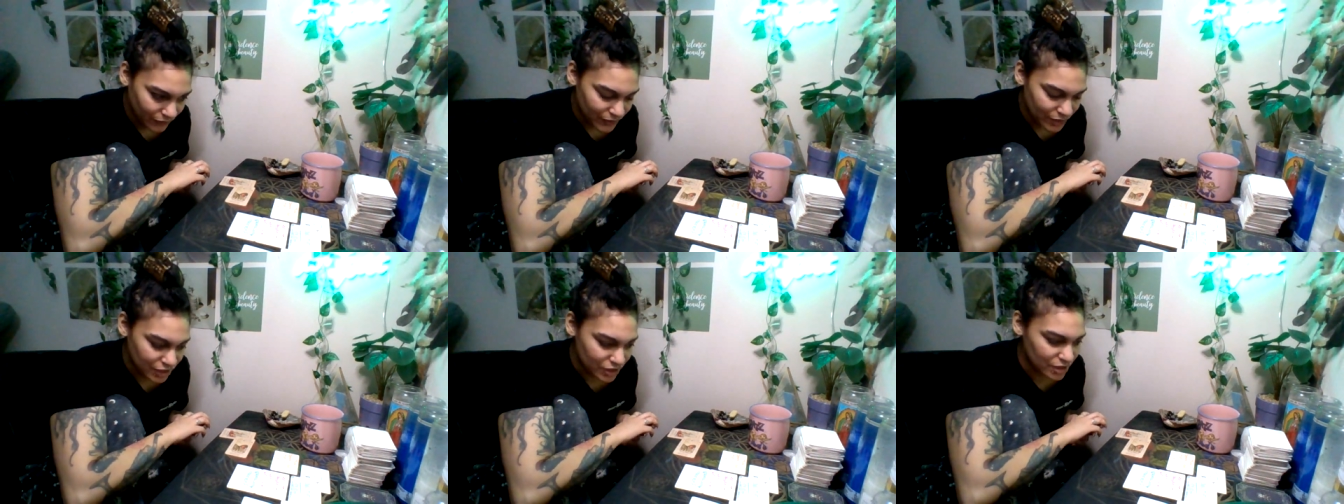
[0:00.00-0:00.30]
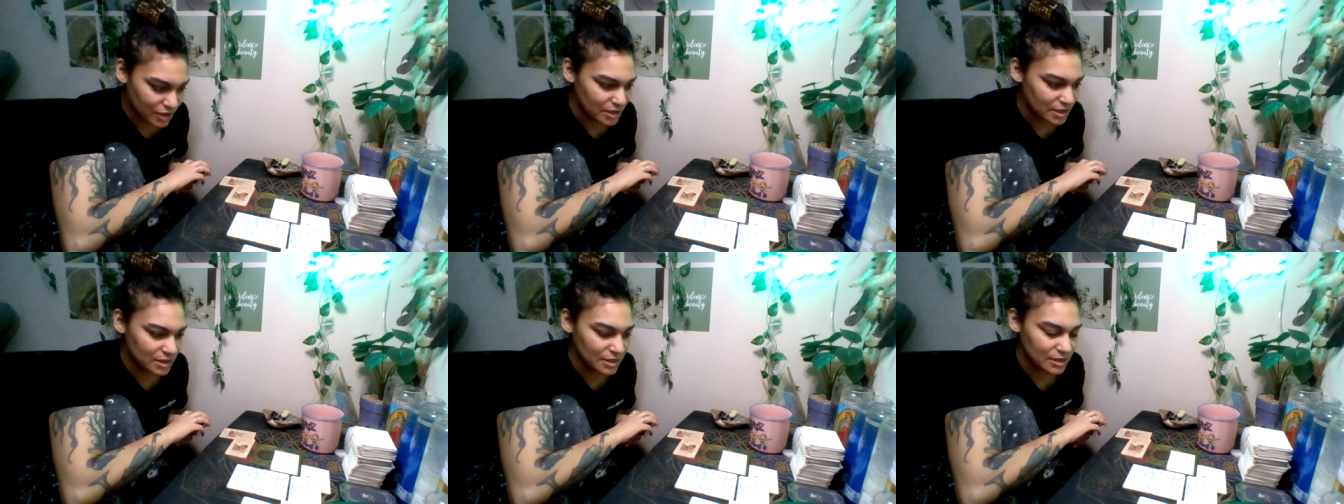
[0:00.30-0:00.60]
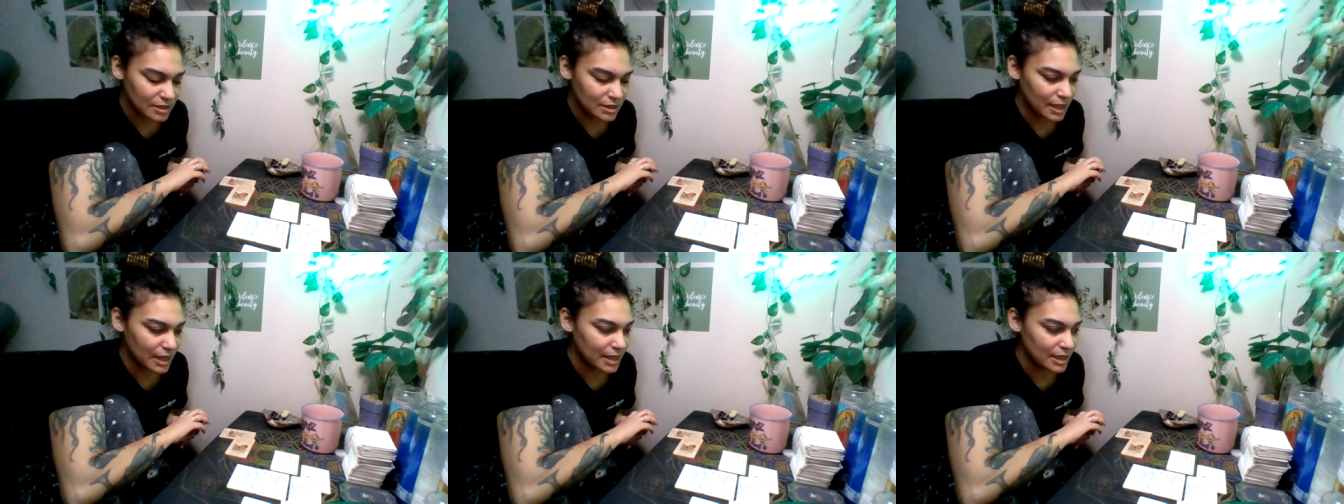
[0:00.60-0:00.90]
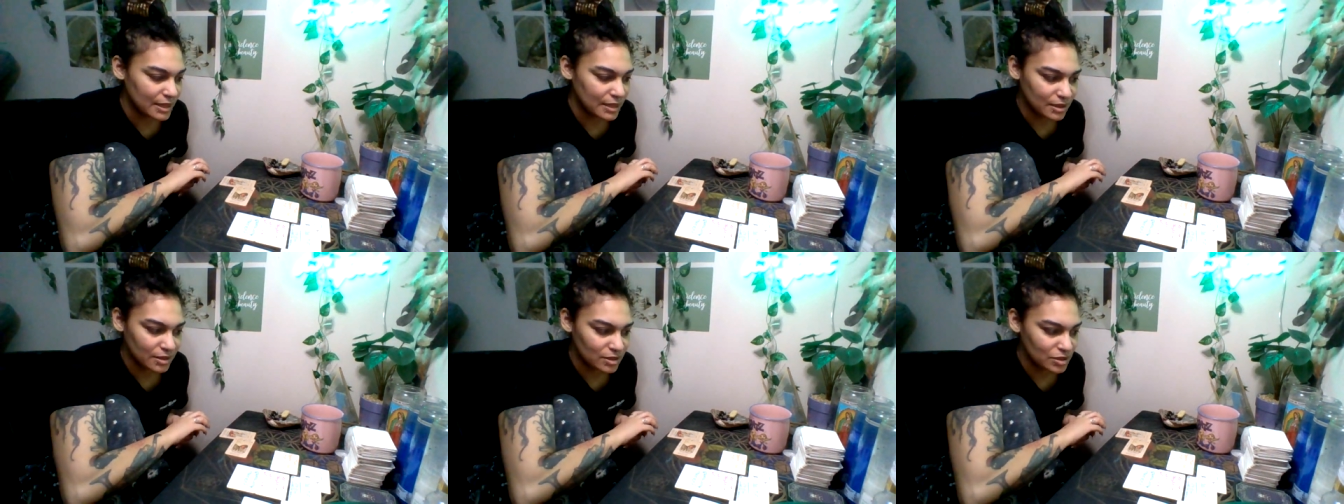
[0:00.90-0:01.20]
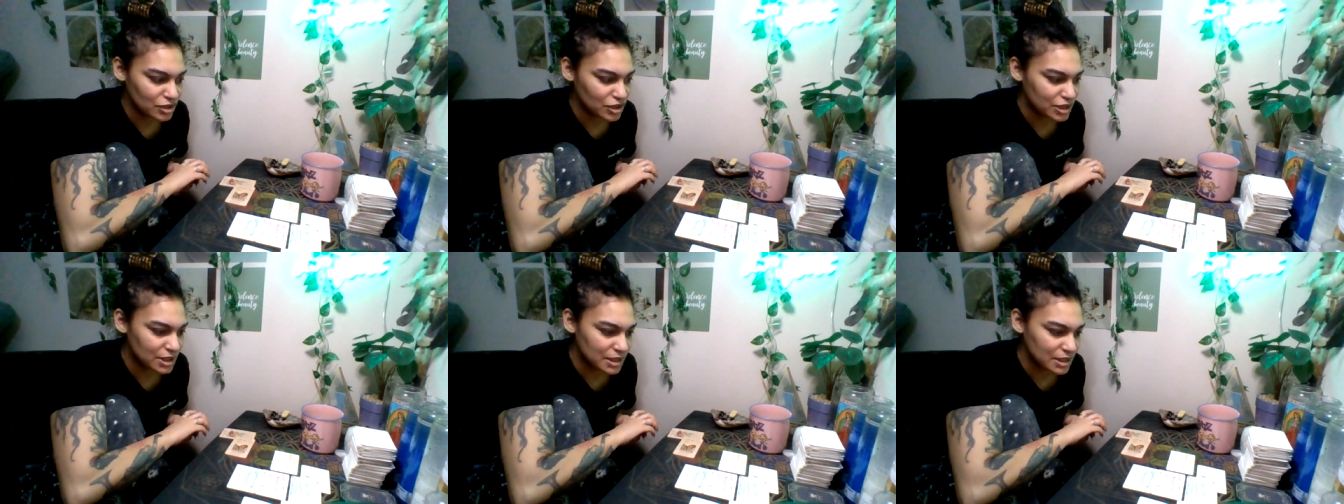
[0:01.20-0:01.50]
She's
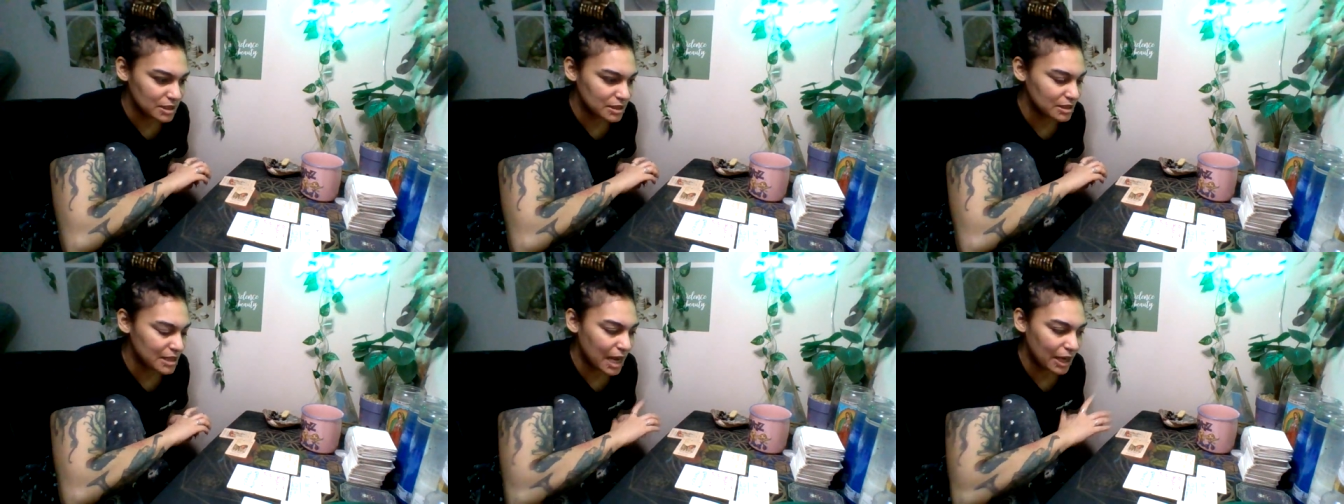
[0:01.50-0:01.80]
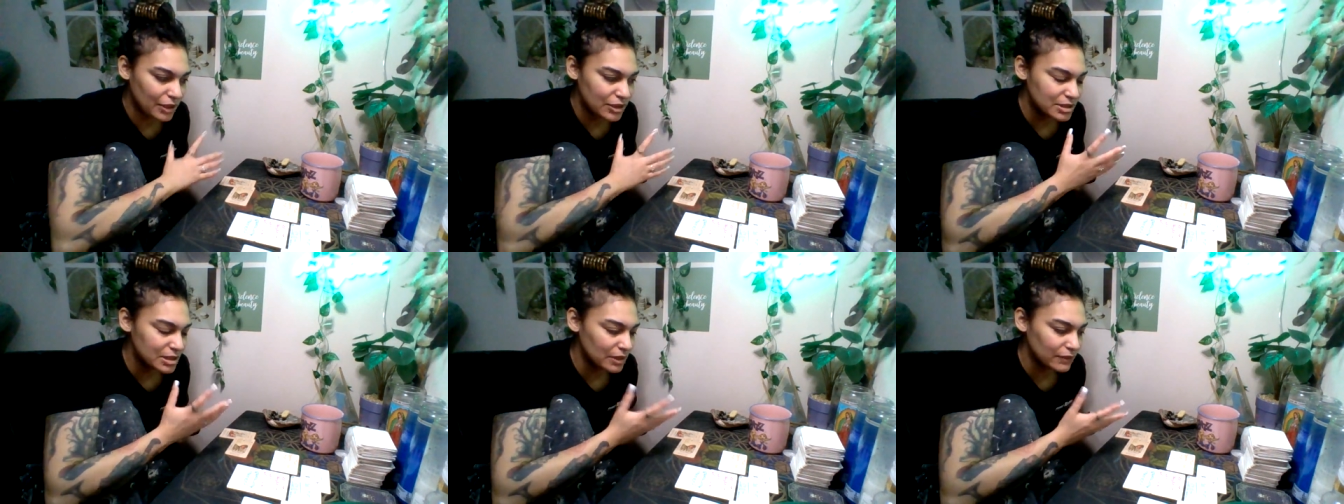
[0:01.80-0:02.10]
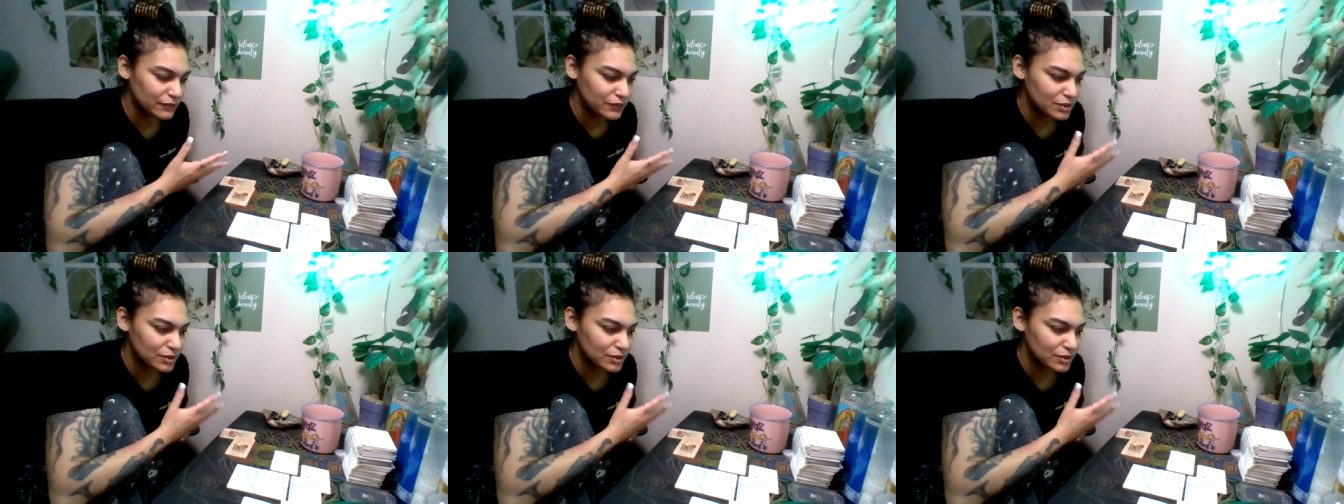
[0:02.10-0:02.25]
got herself